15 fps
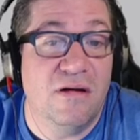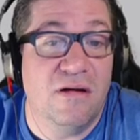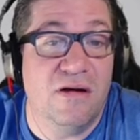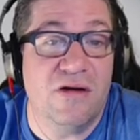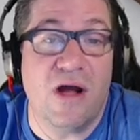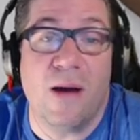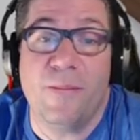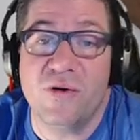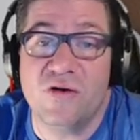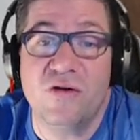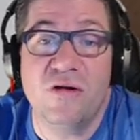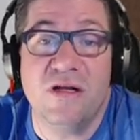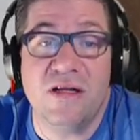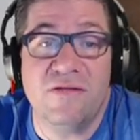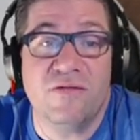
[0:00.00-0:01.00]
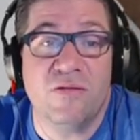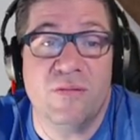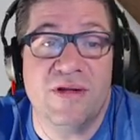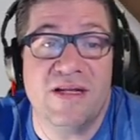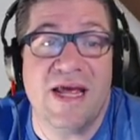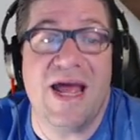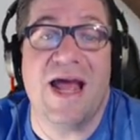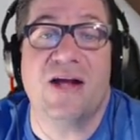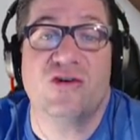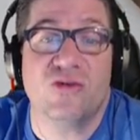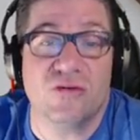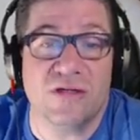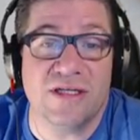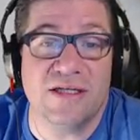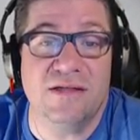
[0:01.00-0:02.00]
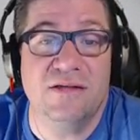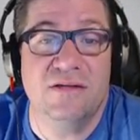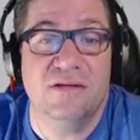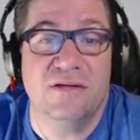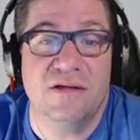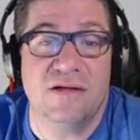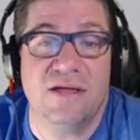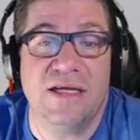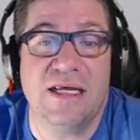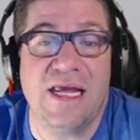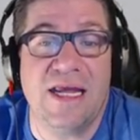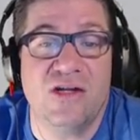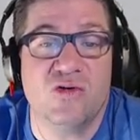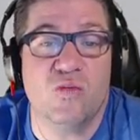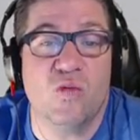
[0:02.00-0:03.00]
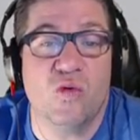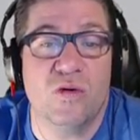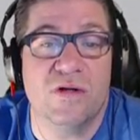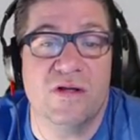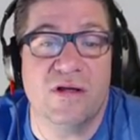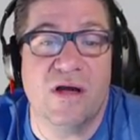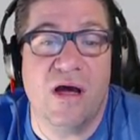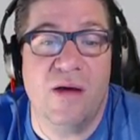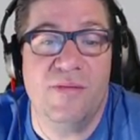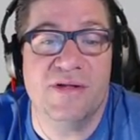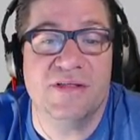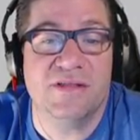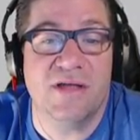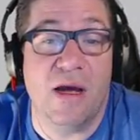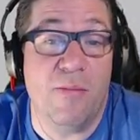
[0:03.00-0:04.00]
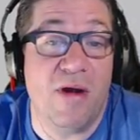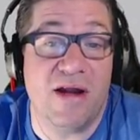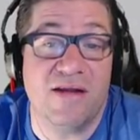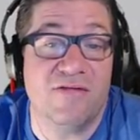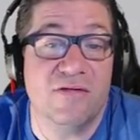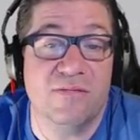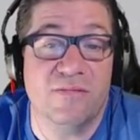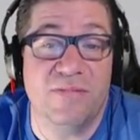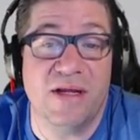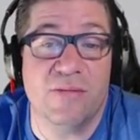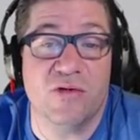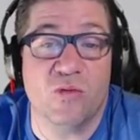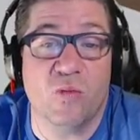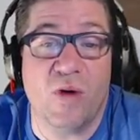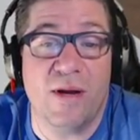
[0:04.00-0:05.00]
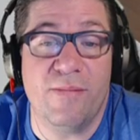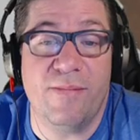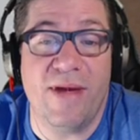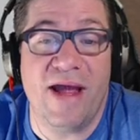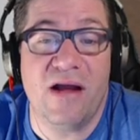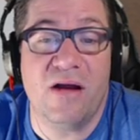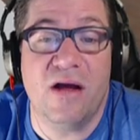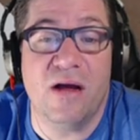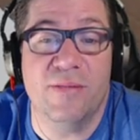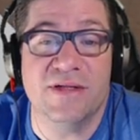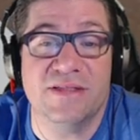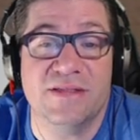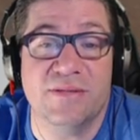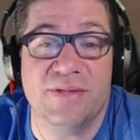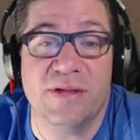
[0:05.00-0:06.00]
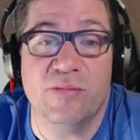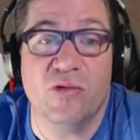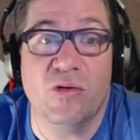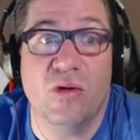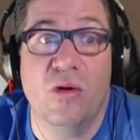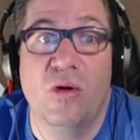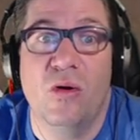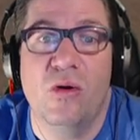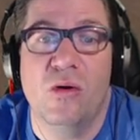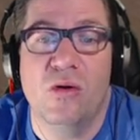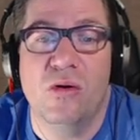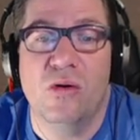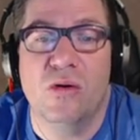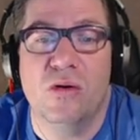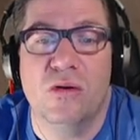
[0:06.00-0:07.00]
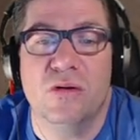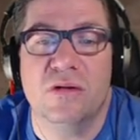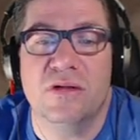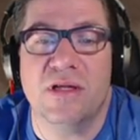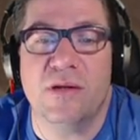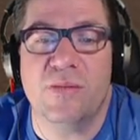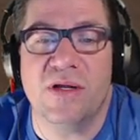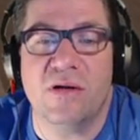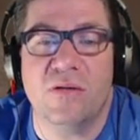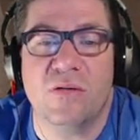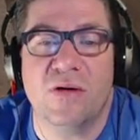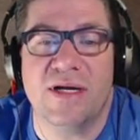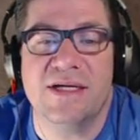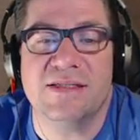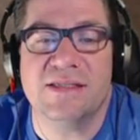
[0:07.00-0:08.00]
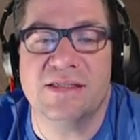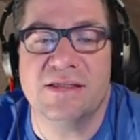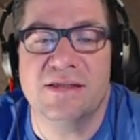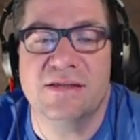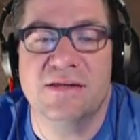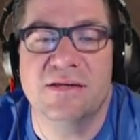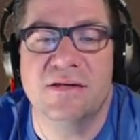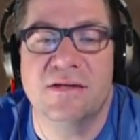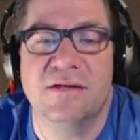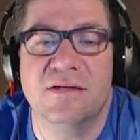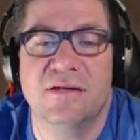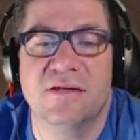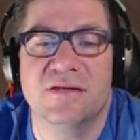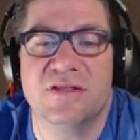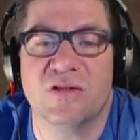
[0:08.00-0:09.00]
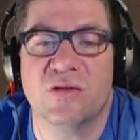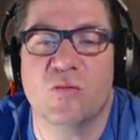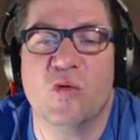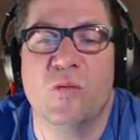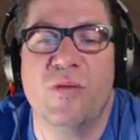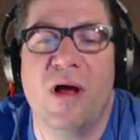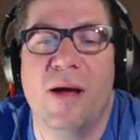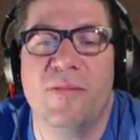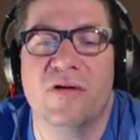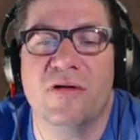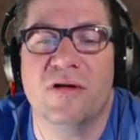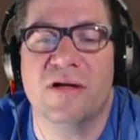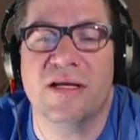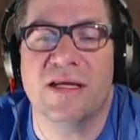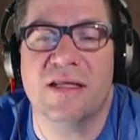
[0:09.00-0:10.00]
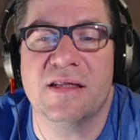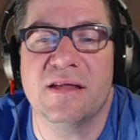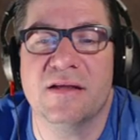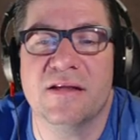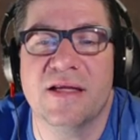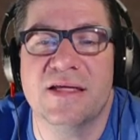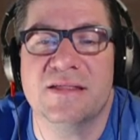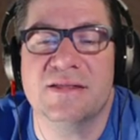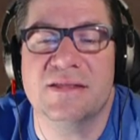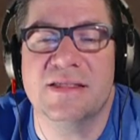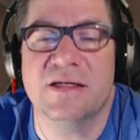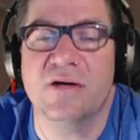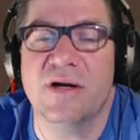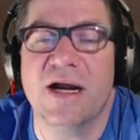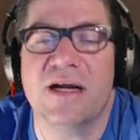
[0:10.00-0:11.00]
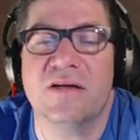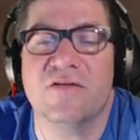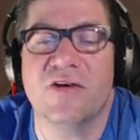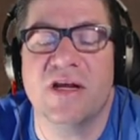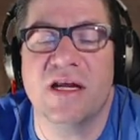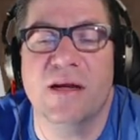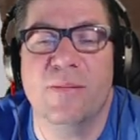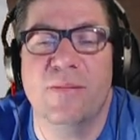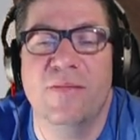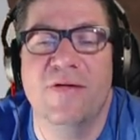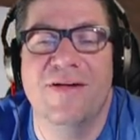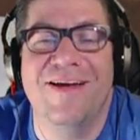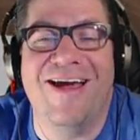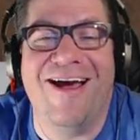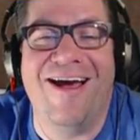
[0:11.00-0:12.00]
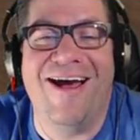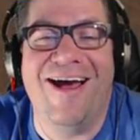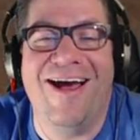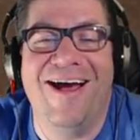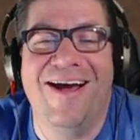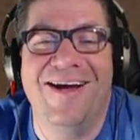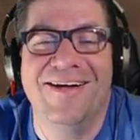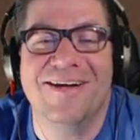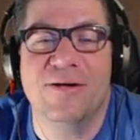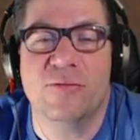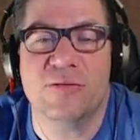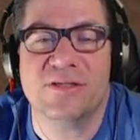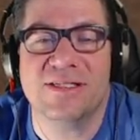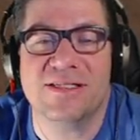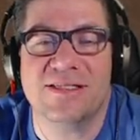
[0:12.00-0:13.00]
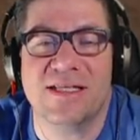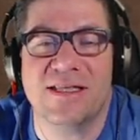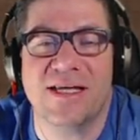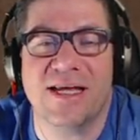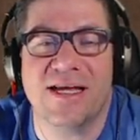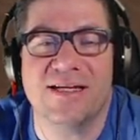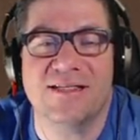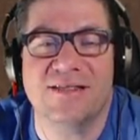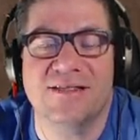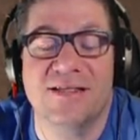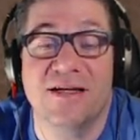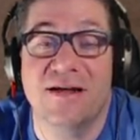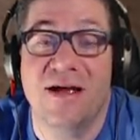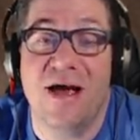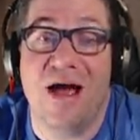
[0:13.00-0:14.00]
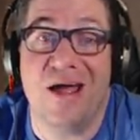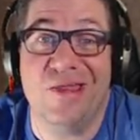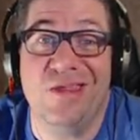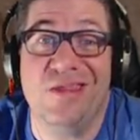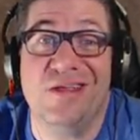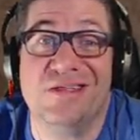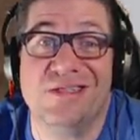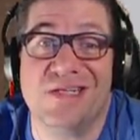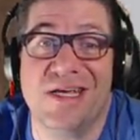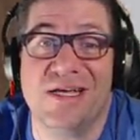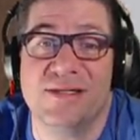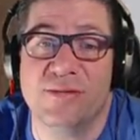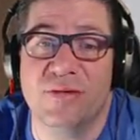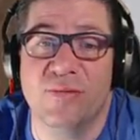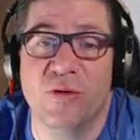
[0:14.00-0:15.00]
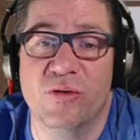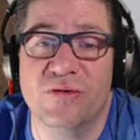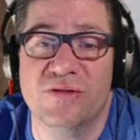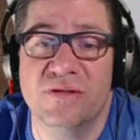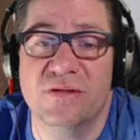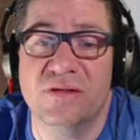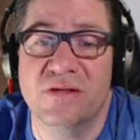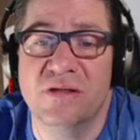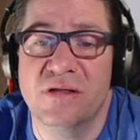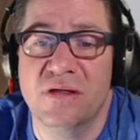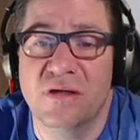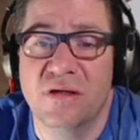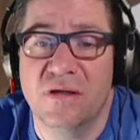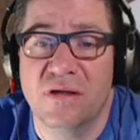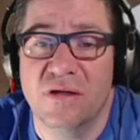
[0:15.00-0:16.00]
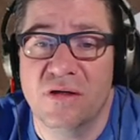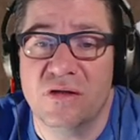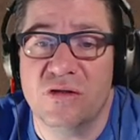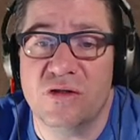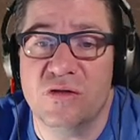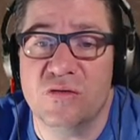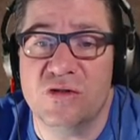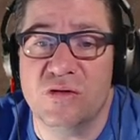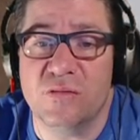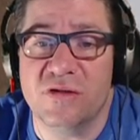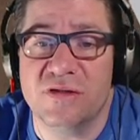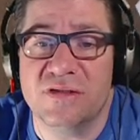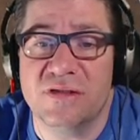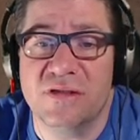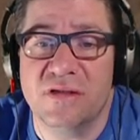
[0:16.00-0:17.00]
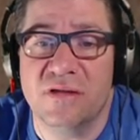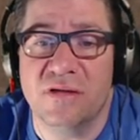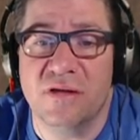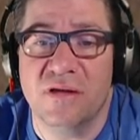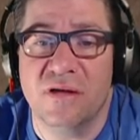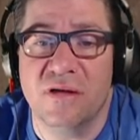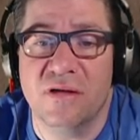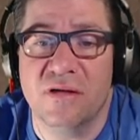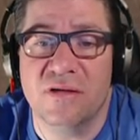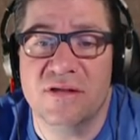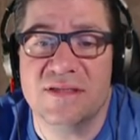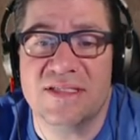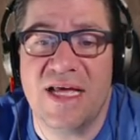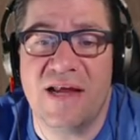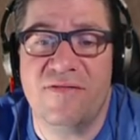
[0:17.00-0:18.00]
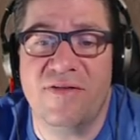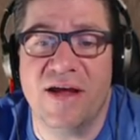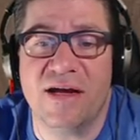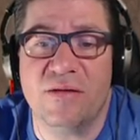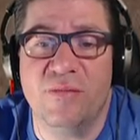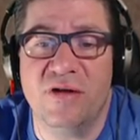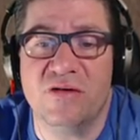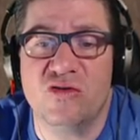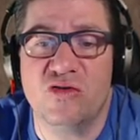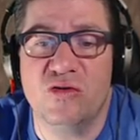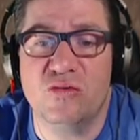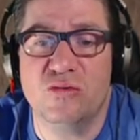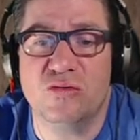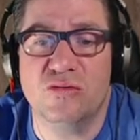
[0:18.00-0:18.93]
an opportunity for me to actually engage more in the comments. I might even be able to write back comments to people. Oh, that'd be crazy. So the more popular I get, the less interactive I am. Is that the case? I think that's the case with most YouTubers. Sad fact, but true.